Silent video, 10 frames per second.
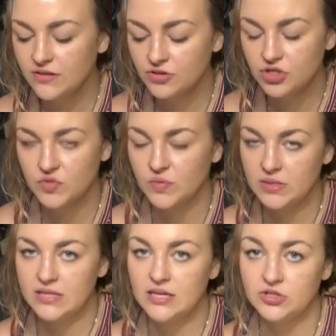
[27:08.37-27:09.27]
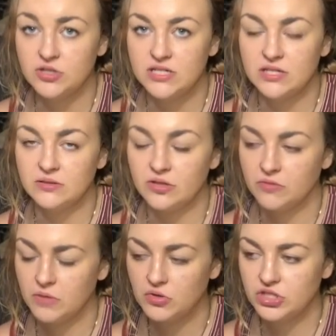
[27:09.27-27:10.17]
Like they're just really interested in their
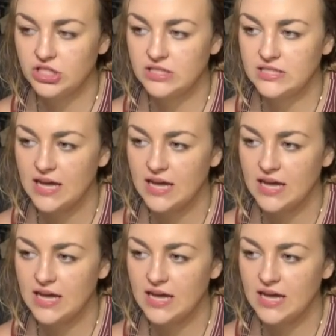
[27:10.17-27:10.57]
emotions,